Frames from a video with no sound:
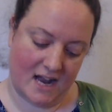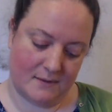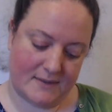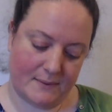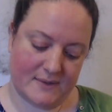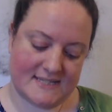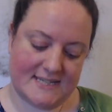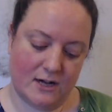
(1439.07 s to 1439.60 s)

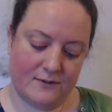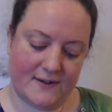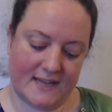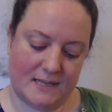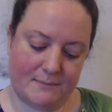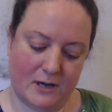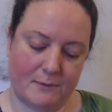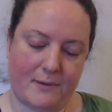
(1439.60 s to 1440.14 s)
They were silver in
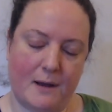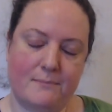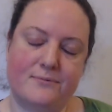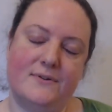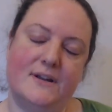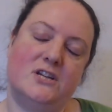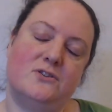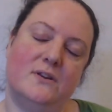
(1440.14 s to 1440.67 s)
the book, but I'm
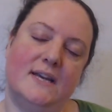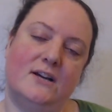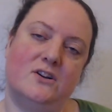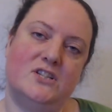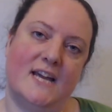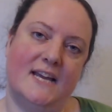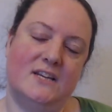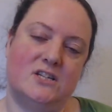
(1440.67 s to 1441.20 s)
pretty sure they got
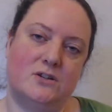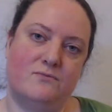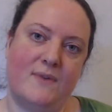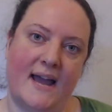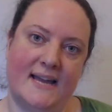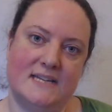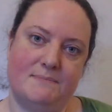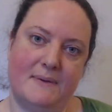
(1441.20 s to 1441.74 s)
changed to
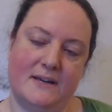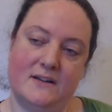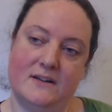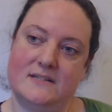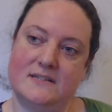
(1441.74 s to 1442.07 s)
red because